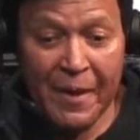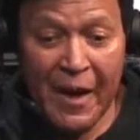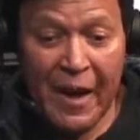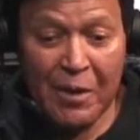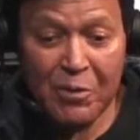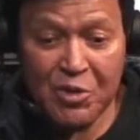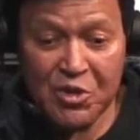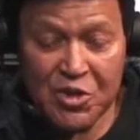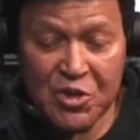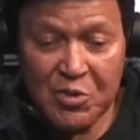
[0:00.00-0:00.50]
I
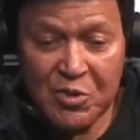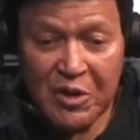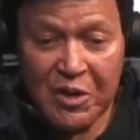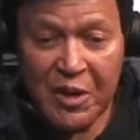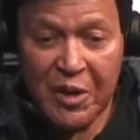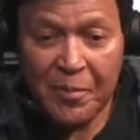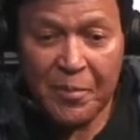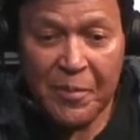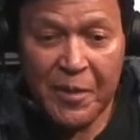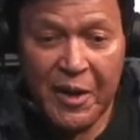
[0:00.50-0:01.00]
was doing
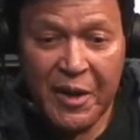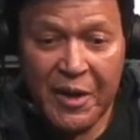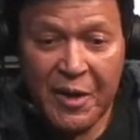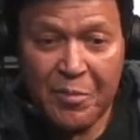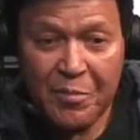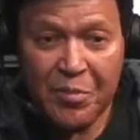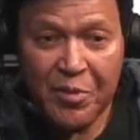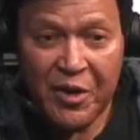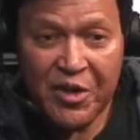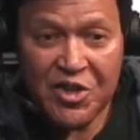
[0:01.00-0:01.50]
an
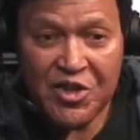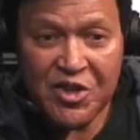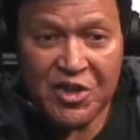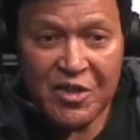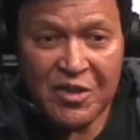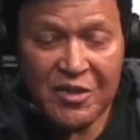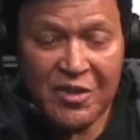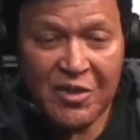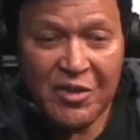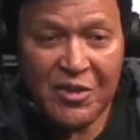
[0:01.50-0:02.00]
impression